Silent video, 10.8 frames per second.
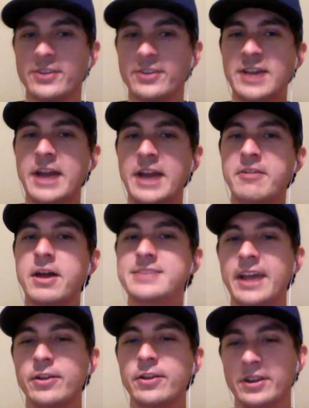Tyrod
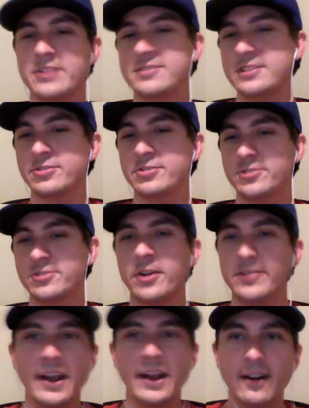Taylor could still start
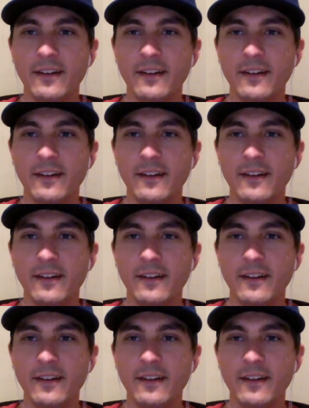there.